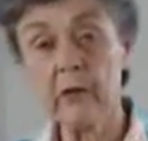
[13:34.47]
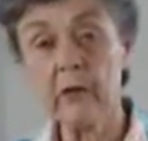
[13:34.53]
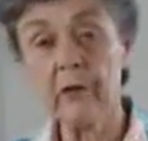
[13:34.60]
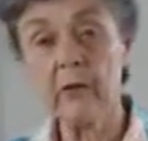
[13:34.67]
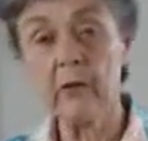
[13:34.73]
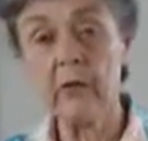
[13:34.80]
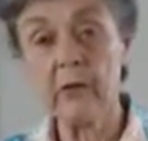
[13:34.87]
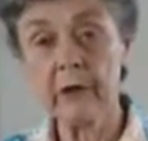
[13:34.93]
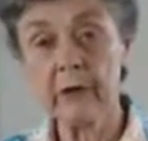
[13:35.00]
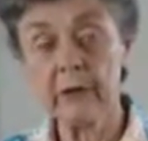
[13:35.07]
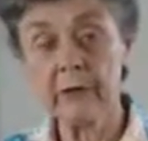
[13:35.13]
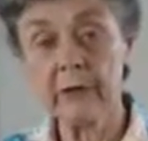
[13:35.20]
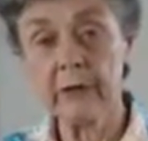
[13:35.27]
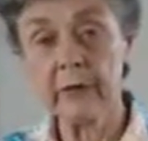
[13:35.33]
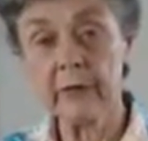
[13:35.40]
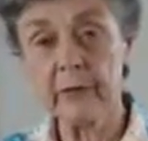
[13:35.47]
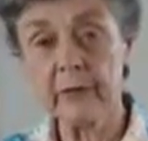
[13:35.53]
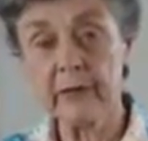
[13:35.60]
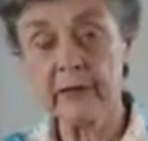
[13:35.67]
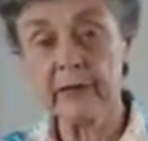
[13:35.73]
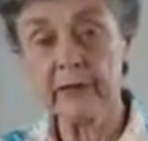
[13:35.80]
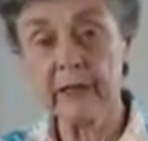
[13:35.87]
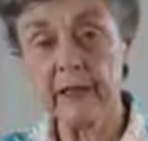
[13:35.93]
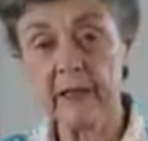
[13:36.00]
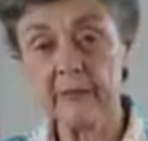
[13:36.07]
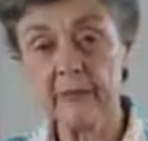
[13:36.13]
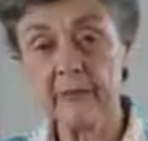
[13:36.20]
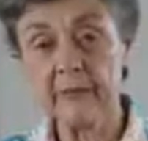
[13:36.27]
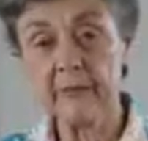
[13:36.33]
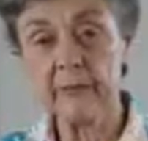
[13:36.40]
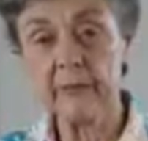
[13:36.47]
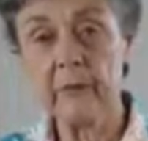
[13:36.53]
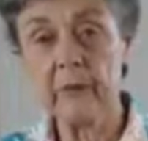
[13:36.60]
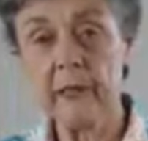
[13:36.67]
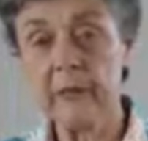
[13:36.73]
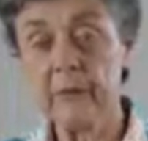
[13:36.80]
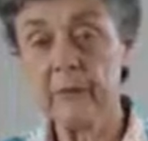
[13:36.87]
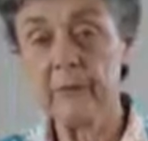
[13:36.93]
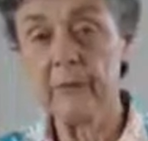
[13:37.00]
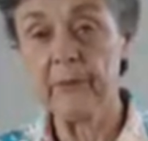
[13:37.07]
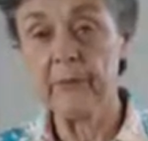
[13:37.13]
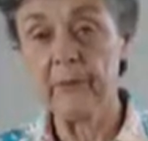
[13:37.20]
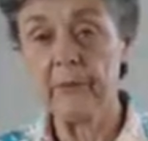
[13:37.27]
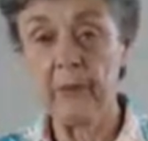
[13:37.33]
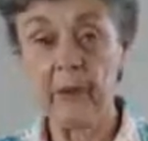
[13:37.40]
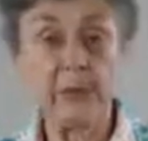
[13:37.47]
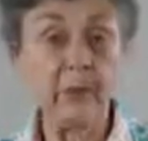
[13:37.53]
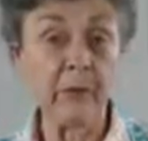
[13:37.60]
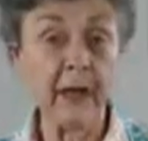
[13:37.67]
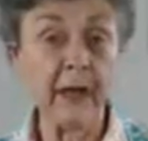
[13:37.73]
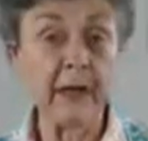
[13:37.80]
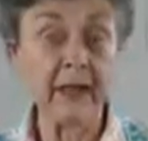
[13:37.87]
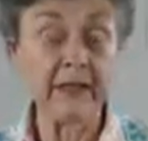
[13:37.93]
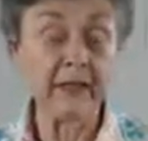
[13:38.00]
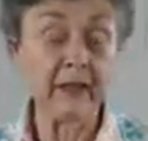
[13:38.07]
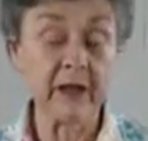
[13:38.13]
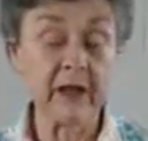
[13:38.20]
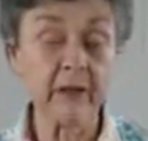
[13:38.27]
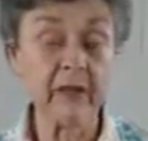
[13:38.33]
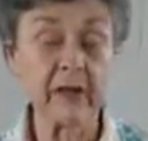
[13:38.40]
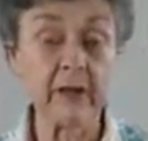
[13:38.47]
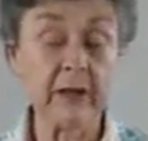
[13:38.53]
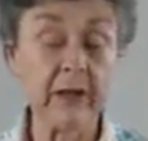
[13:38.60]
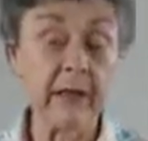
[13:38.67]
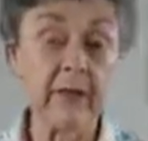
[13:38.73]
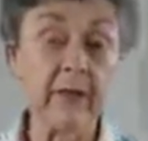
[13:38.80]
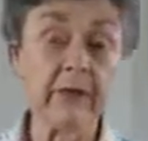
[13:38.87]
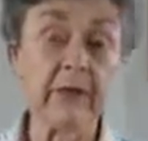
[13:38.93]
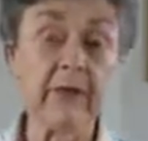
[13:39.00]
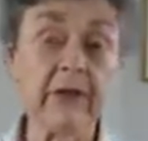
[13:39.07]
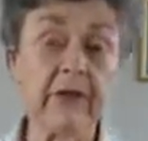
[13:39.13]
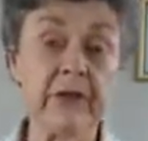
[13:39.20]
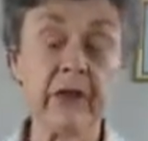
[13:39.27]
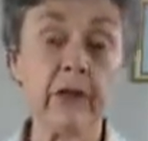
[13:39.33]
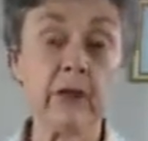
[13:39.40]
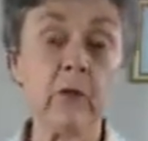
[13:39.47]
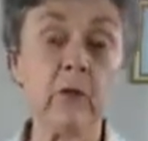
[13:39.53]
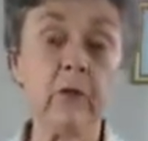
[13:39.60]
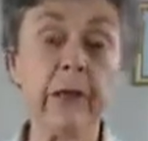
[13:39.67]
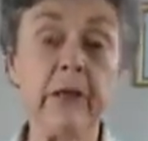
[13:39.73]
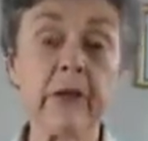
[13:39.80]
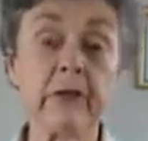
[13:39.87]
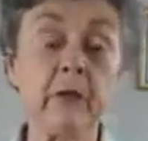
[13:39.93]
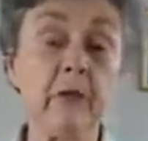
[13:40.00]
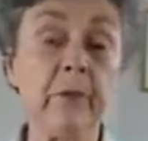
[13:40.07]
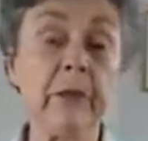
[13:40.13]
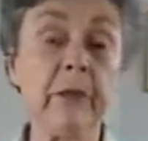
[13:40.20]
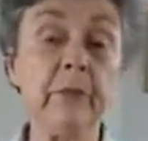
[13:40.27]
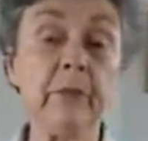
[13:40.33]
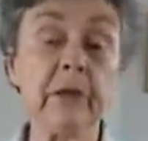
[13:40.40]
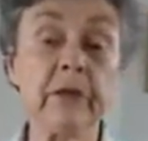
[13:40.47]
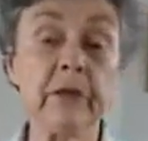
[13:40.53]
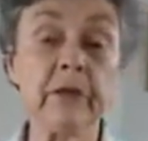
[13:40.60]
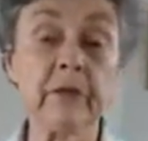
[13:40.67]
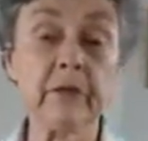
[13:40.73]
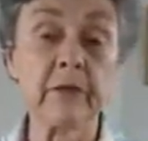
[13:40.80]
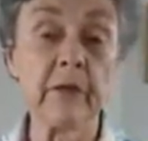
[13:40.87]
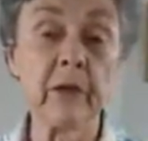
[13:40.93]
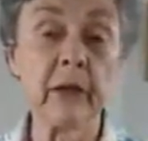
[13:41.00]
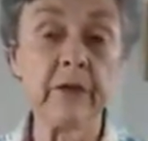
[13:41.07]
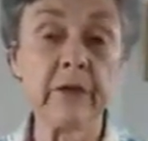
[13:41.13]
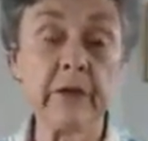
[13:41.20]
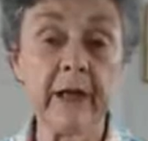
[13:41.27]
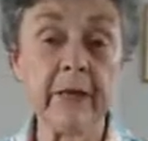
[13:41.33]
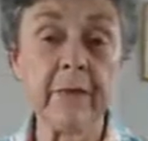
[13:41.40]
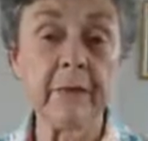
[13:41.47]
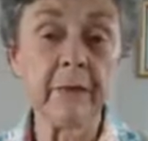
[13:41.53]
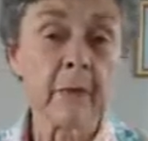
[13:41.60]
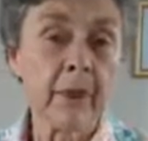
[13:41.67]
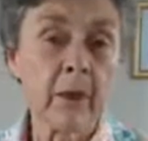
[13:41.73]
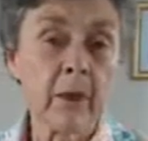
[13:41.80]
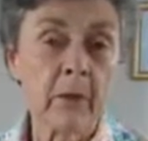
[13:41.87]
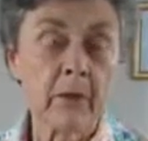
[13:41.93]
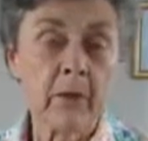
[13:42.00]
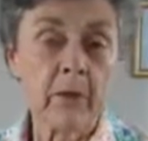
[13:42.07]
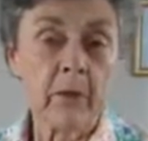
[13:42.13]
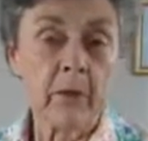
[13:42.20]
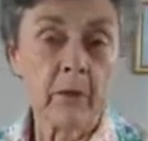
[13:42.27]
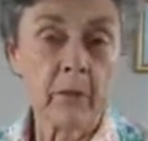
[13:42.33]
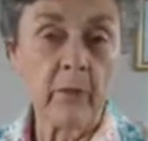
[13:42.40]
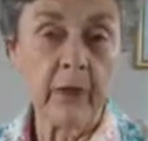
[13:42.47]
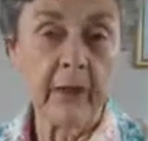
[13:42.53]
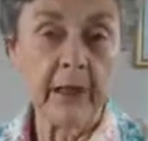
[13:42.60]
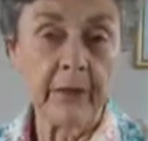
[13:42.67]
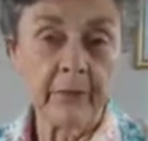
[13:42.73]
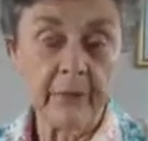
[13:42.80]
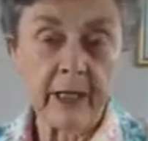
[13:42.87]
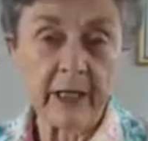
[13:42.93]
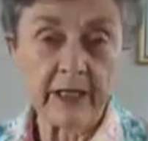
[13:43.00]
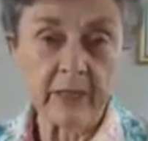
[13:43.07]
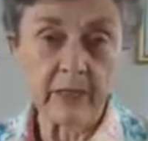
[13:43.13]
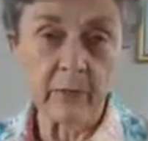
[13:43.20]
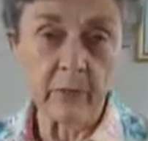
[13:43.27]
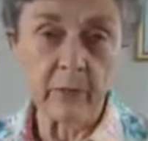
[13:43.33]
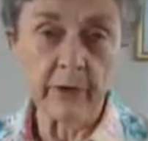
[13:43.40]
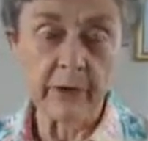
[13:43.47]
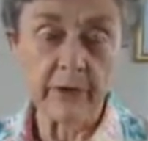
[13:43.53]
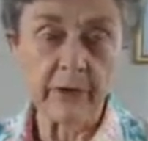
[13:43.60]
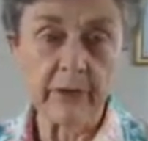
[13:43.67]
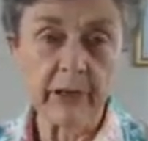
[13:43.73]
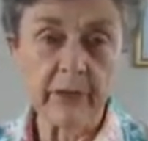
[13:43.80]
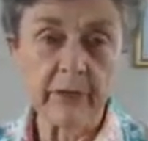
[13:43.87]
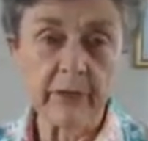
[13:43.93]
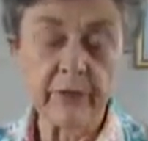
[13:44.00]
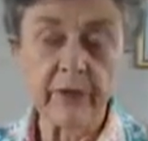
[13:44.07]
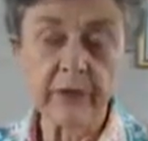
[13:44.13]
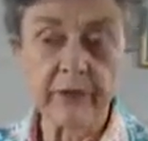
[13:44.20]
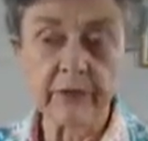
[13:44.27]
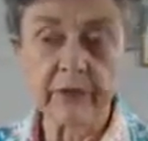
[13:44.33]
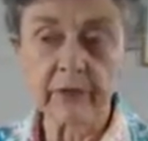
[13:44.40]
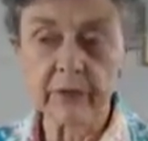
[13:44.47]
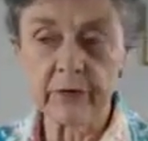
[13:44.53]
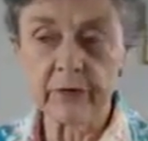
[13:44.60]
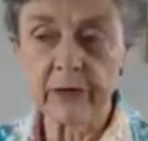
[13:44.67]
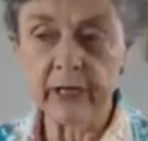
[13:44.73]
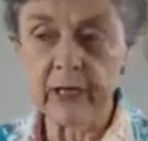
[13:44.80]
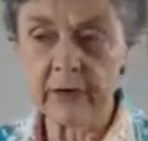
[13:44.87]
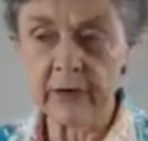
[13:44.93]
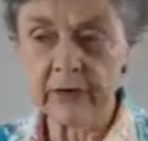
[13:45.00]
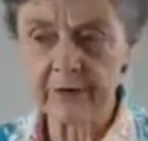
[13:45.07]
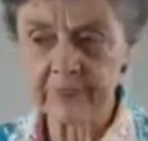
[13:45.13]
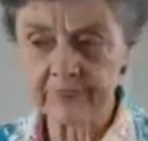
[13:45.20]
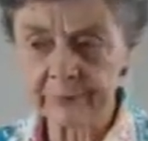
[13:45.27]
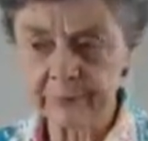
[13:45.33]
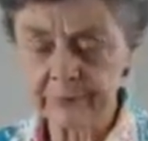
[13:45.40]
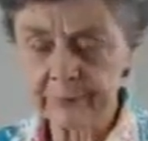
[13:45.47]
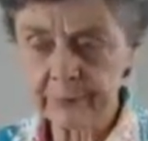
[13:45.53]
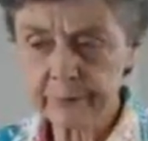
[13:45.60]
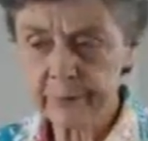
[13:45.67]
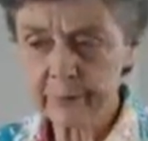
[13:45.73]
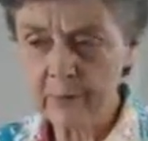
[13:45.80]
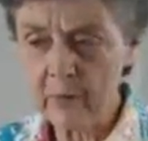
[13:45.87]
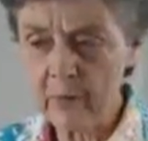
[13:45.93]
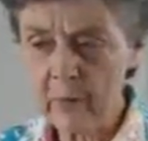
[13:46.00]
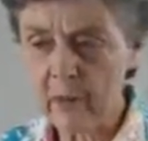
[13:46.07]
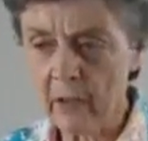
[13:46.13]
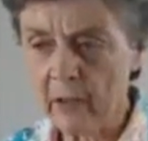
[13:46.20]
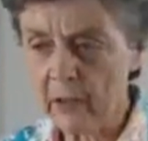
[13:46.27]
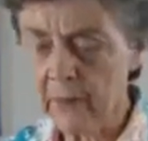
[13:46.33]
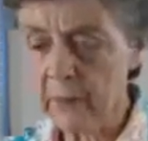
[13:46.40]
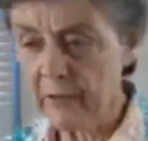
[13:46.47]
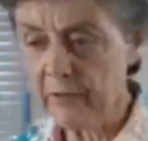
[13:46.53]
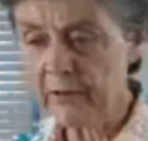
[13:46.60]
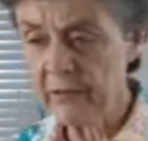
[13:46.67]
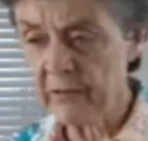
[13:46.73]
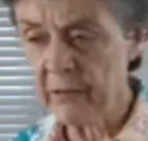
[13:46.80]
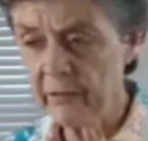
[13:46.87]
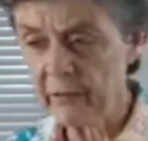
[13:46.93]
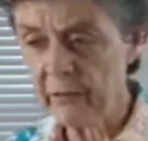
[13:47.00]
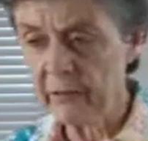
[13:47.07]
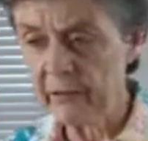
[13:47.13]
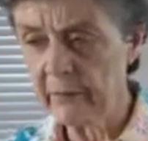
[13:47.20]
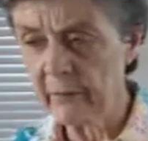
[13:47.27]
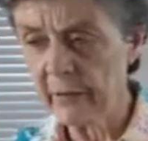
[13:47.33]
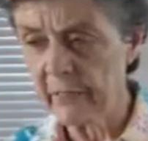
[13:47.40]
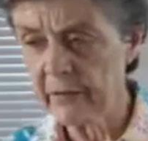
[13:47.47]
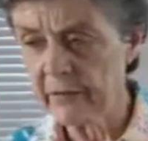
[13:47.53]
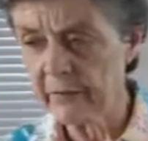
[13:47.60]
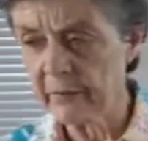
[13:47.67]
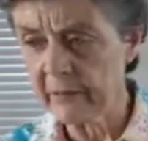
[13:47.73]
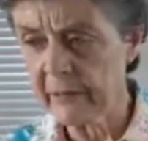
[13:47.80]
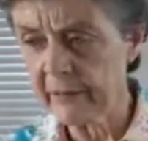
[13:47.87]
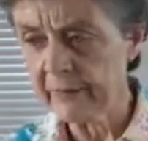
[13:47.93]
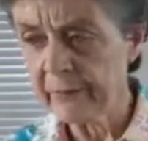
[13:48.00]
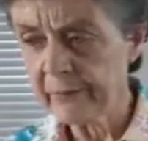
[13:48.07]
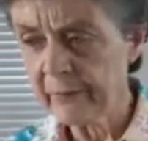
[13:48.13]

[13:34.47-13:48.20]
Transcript: of the work at betterbones.com. We have a, a blog that comes out every single week, so people can subscribe to that. Whenever possible, we're going to try to do these little chats um, and see if we can possibly